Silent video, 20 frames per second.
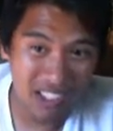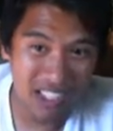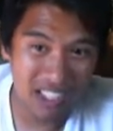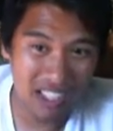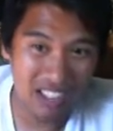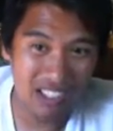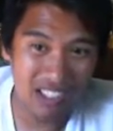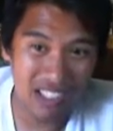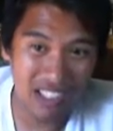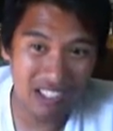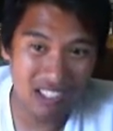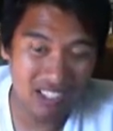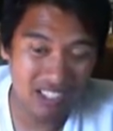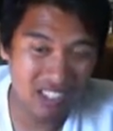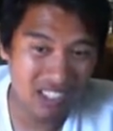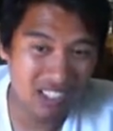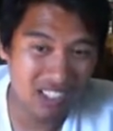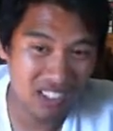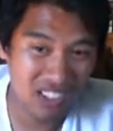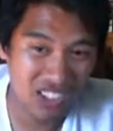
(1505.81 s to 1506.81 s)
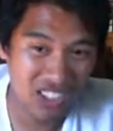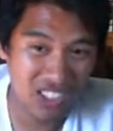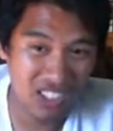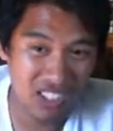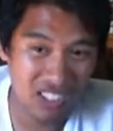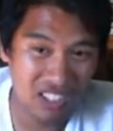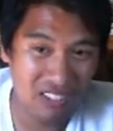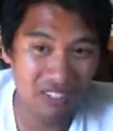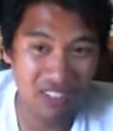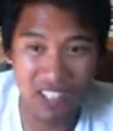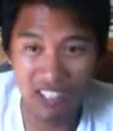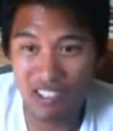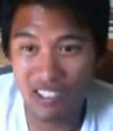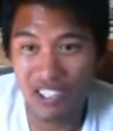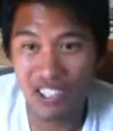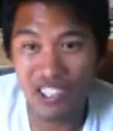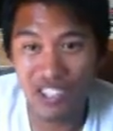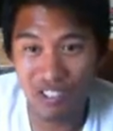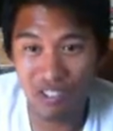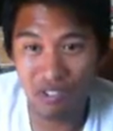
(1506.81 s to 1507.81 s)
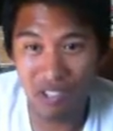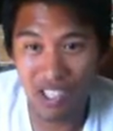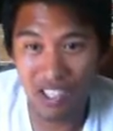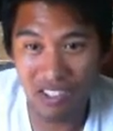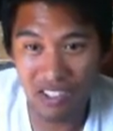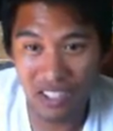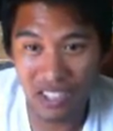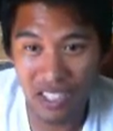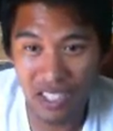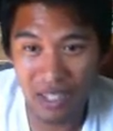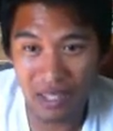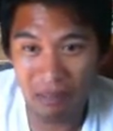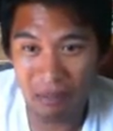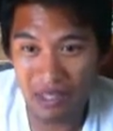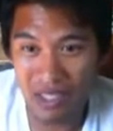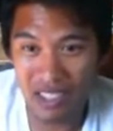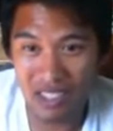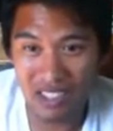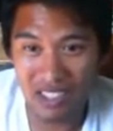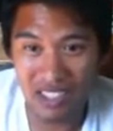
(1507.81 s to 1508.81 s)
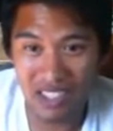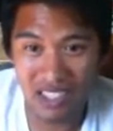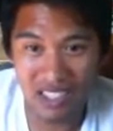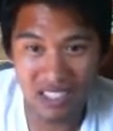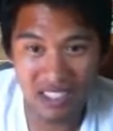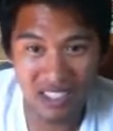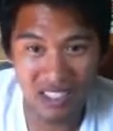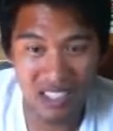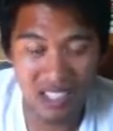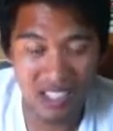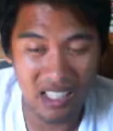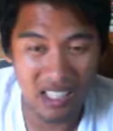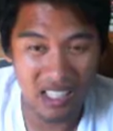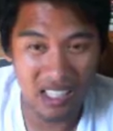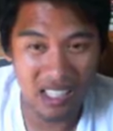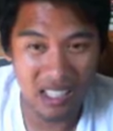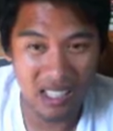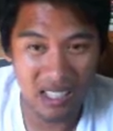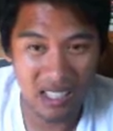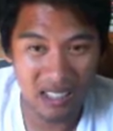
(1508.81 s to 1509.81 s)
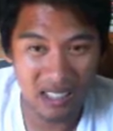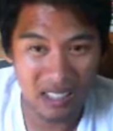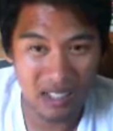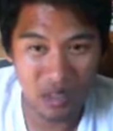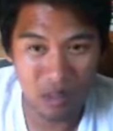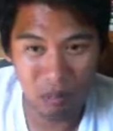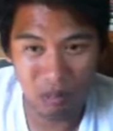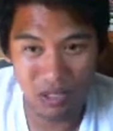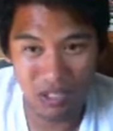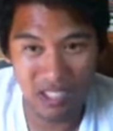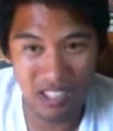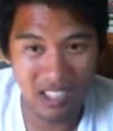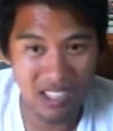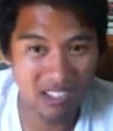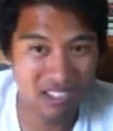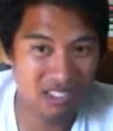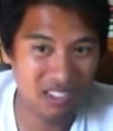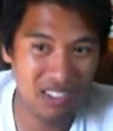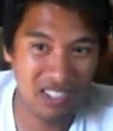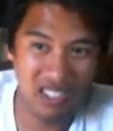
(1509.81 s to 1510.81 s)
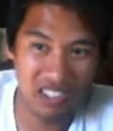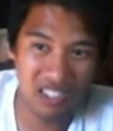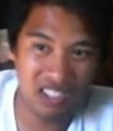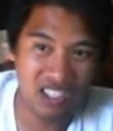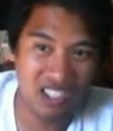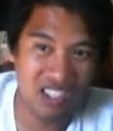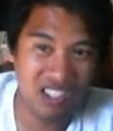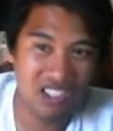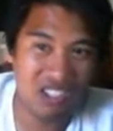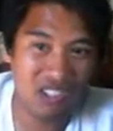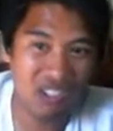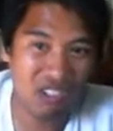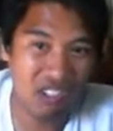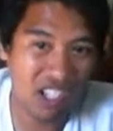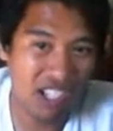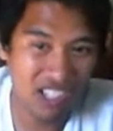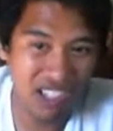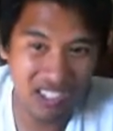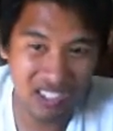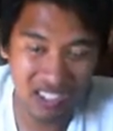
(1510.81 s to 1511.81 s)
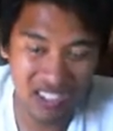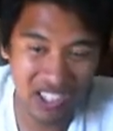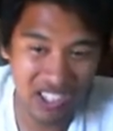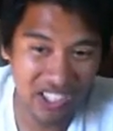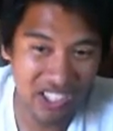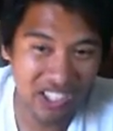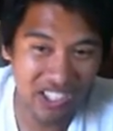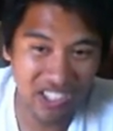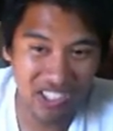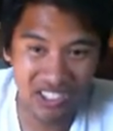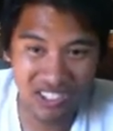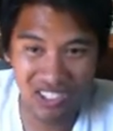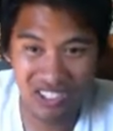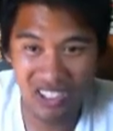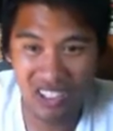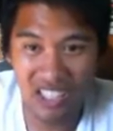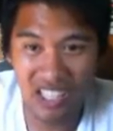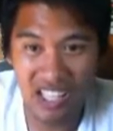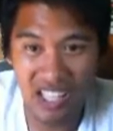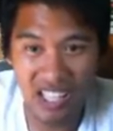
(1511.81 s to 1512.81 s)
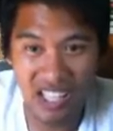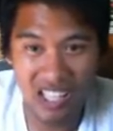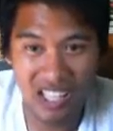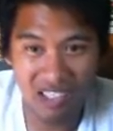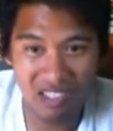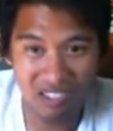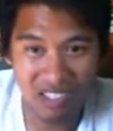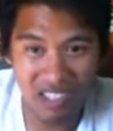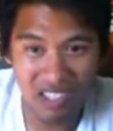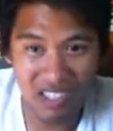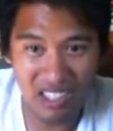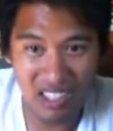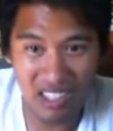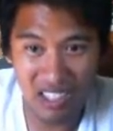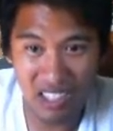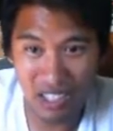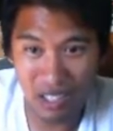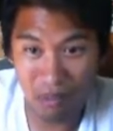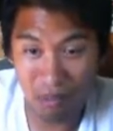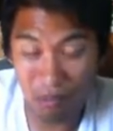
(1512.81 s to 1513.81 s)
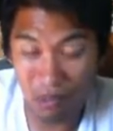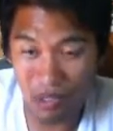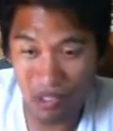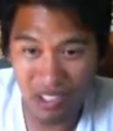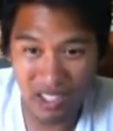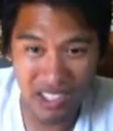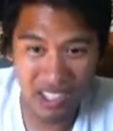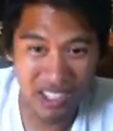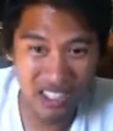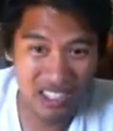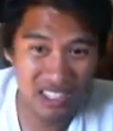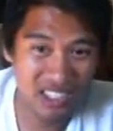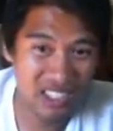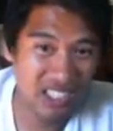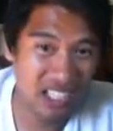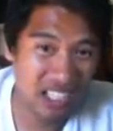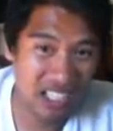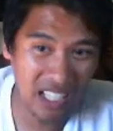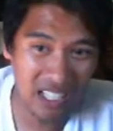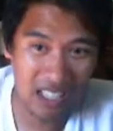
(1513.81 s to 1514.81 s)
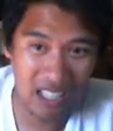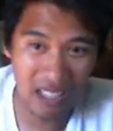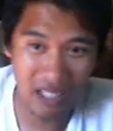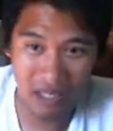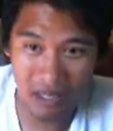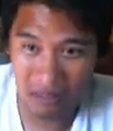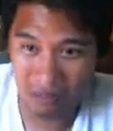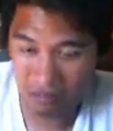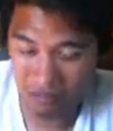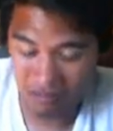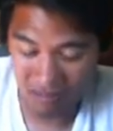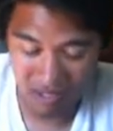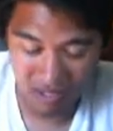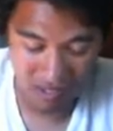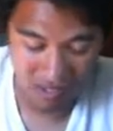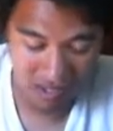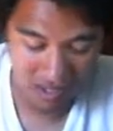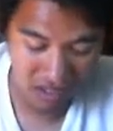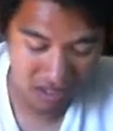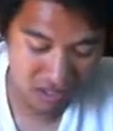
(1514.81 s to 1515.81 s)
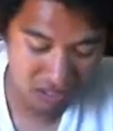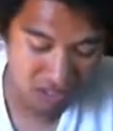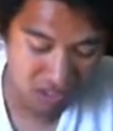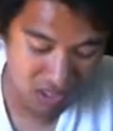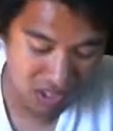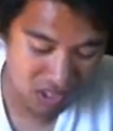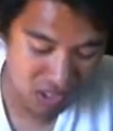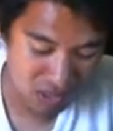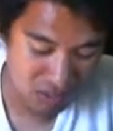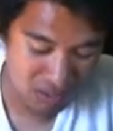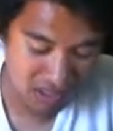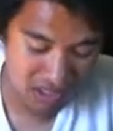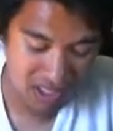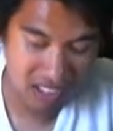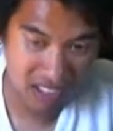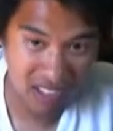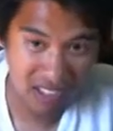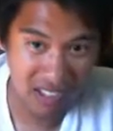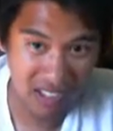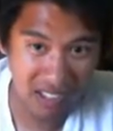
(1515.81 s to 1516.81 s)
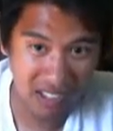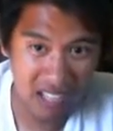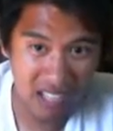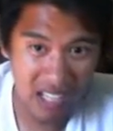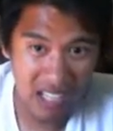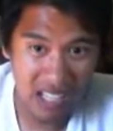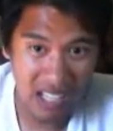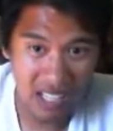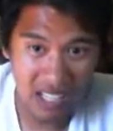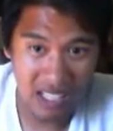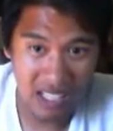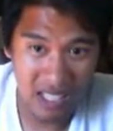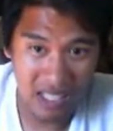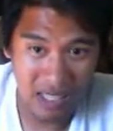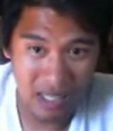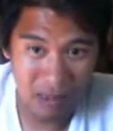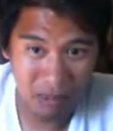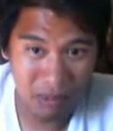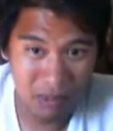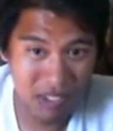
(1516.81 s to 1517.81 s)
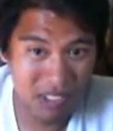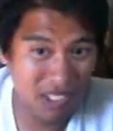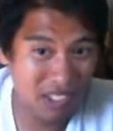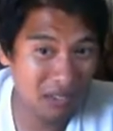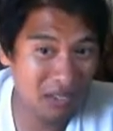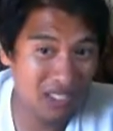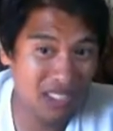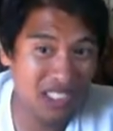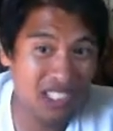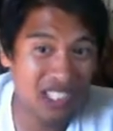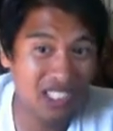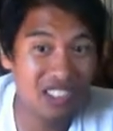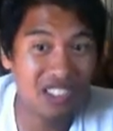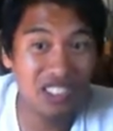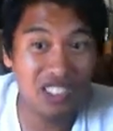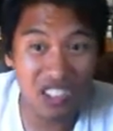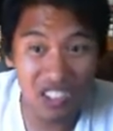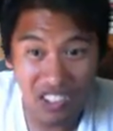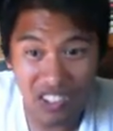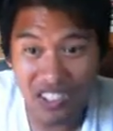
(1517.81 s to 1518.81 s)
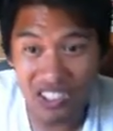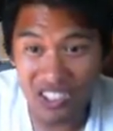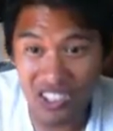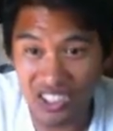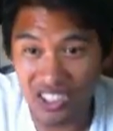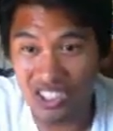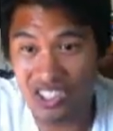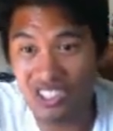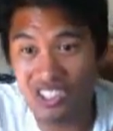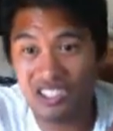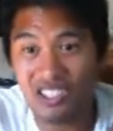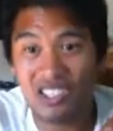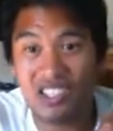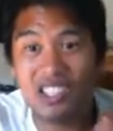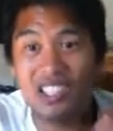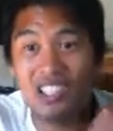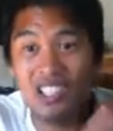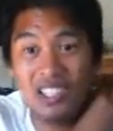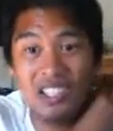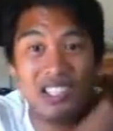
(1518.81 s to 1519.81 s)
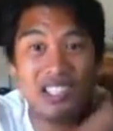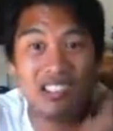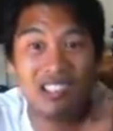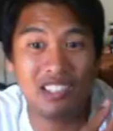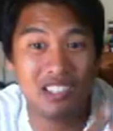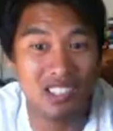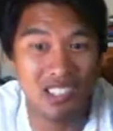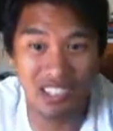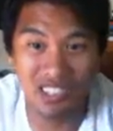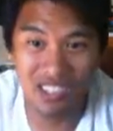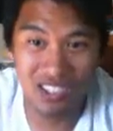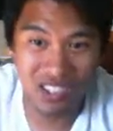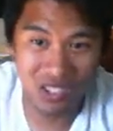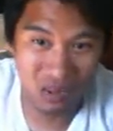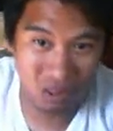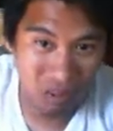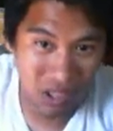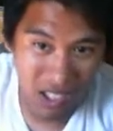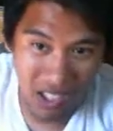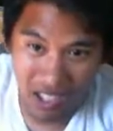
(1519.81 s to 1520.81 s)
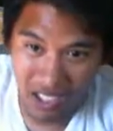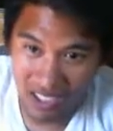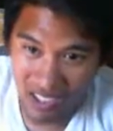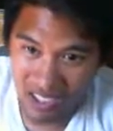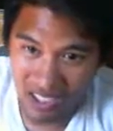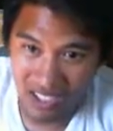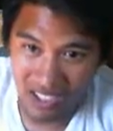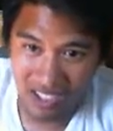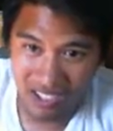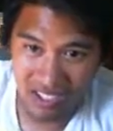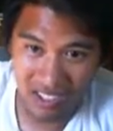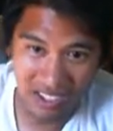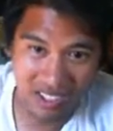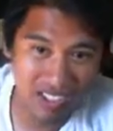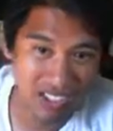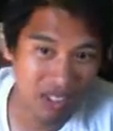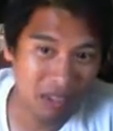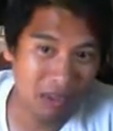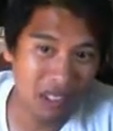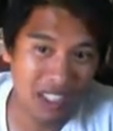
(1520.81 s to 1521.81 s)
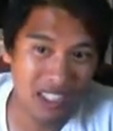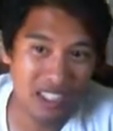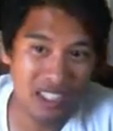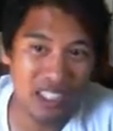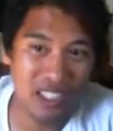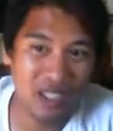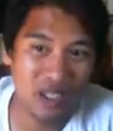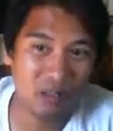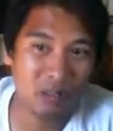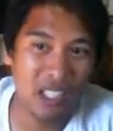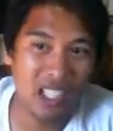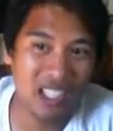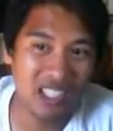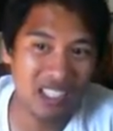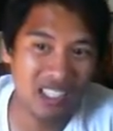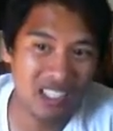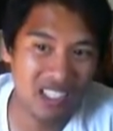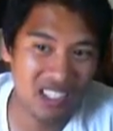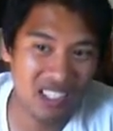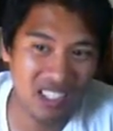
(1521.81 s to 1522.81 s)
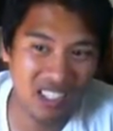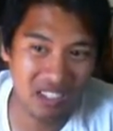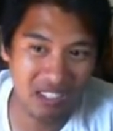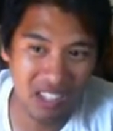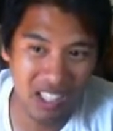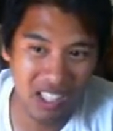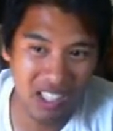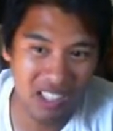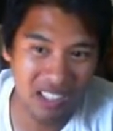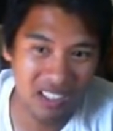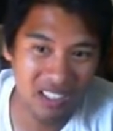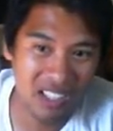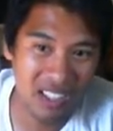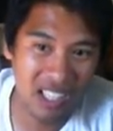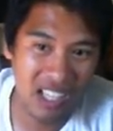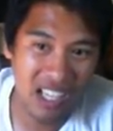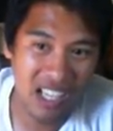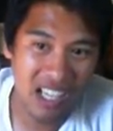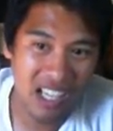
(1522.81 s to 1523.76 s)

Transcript: You know, Erik Koch showed a very good ground game against uh, Dustin Poirier with the close triangle chokes and whatnot. Poirier's stand up was far superior. Uh, Poirier almost got a Darce choke on Erik Koch as well. You know, Erik Koch managed to take his back in the third round.